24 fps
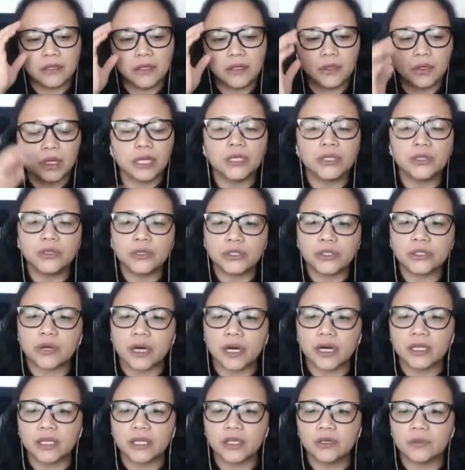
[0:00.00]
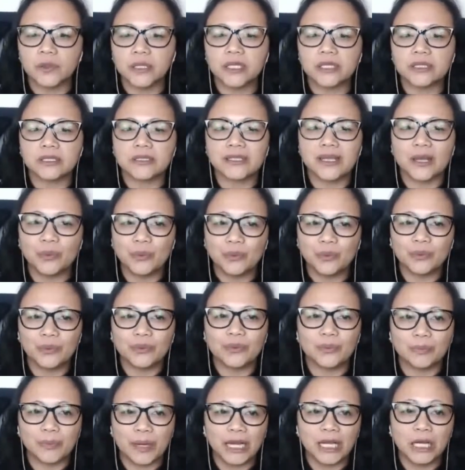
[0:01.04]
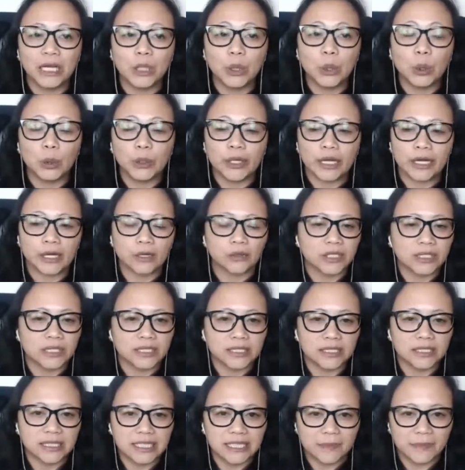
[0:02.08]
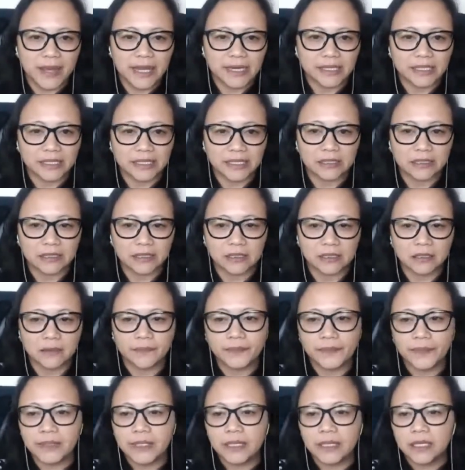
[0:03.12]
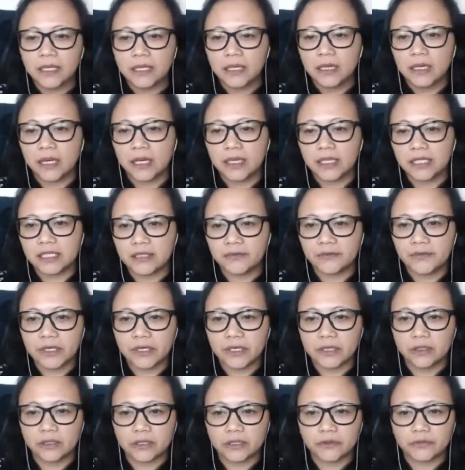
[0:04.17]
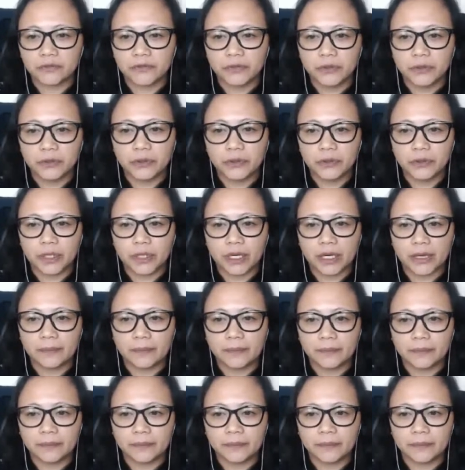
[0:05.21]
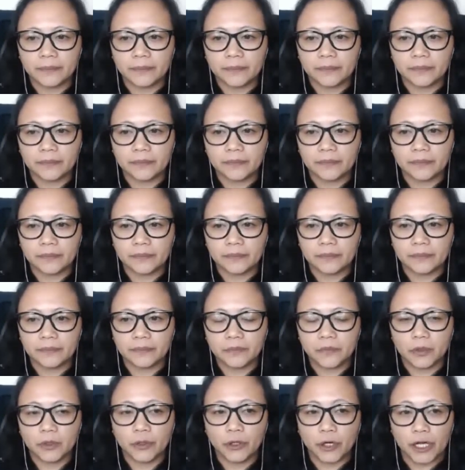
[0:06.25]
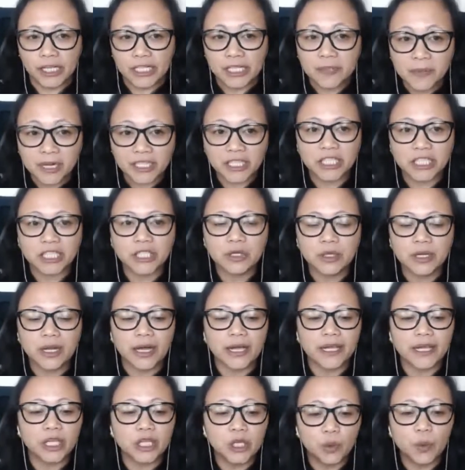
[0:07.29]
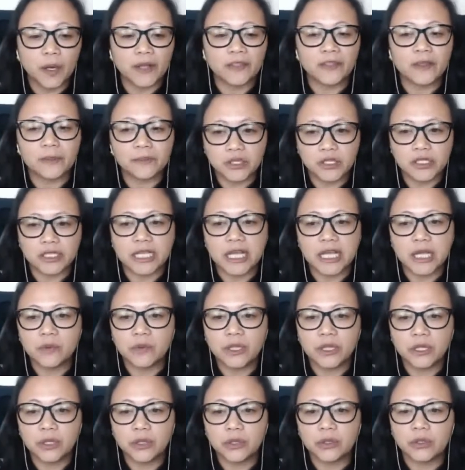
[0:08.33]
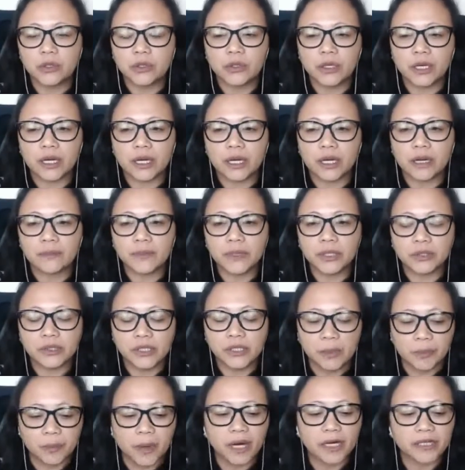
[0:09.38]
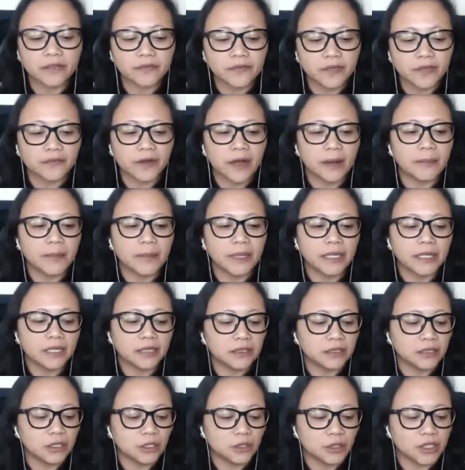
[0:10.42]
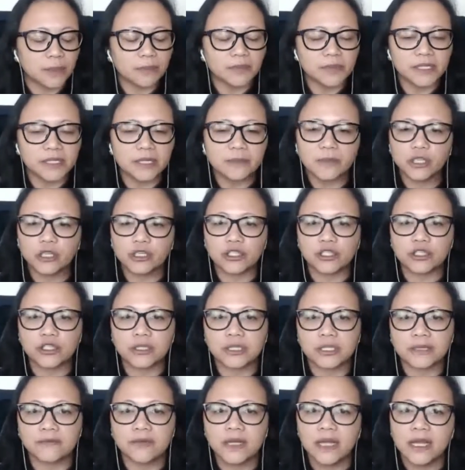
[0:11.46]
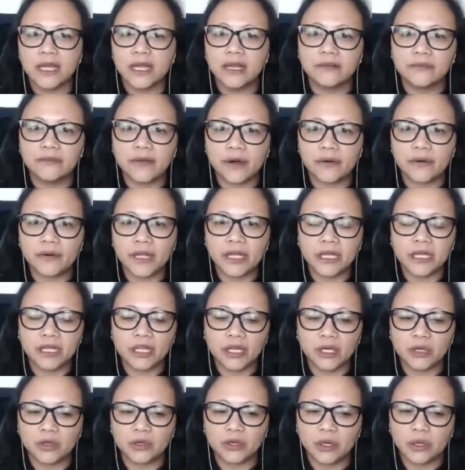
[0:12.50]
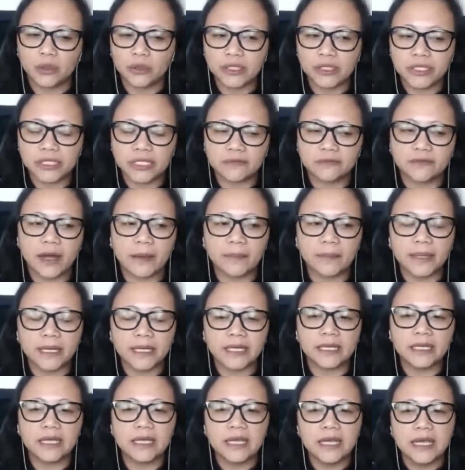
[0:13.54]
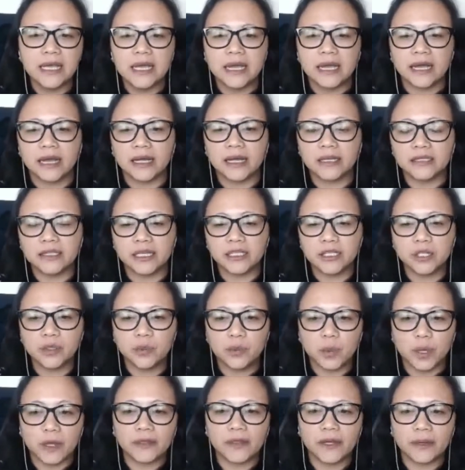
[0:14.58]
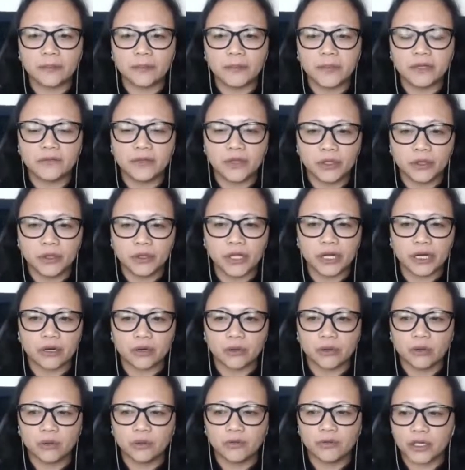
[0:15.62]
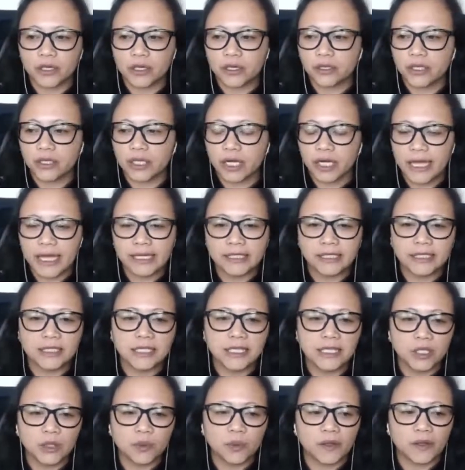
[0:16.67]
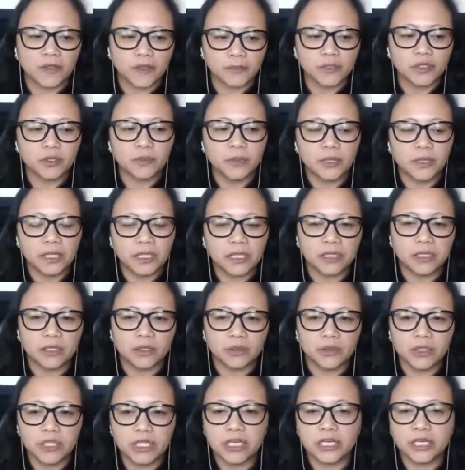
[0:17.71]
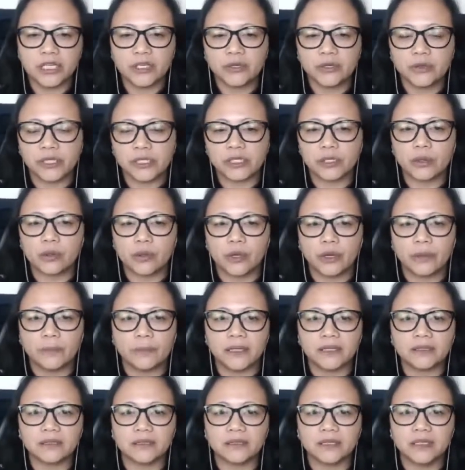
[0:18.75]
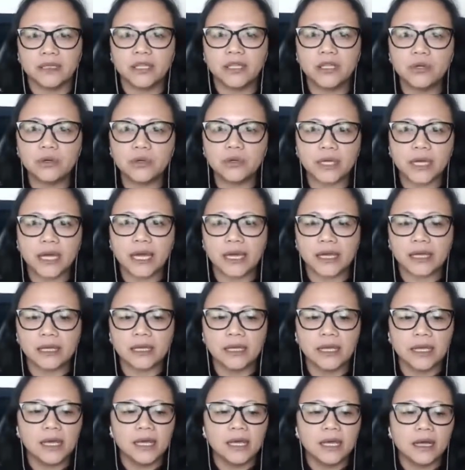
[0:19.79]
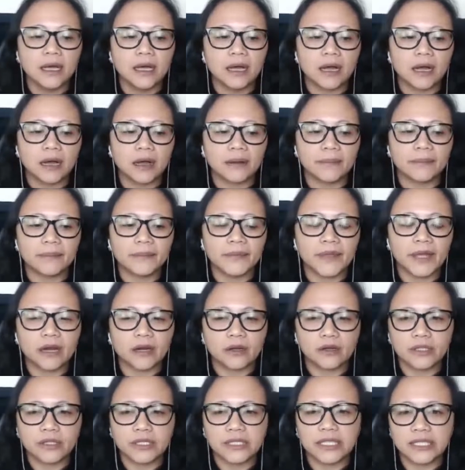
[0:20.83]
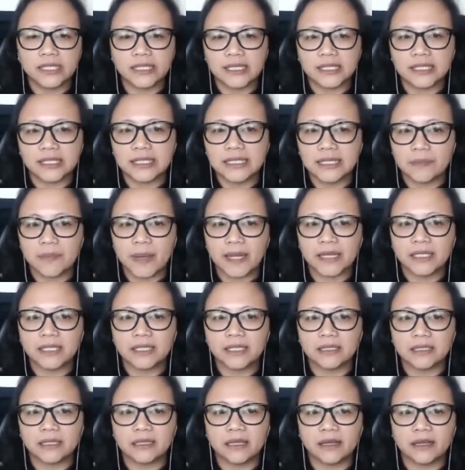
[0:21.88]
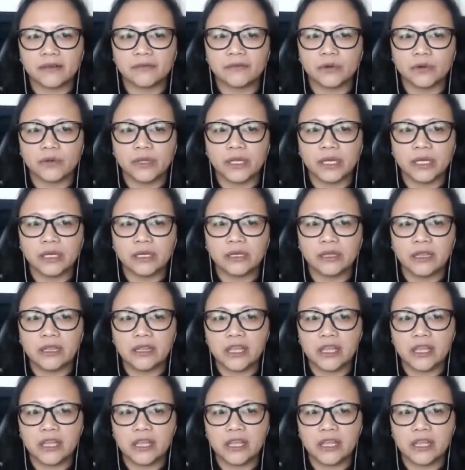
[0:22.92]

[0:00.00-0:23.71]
can use to argue, because they, by law, they're considered independent, and it's difficult for although as much as you want them to stay with you, because they're part of the family, and you know, some cultures have very, you know, close-knit family, and you want them, even though they're over 18, you want them to be, you know, near you and so on. But in the UK, they are considered as independent, and therefore it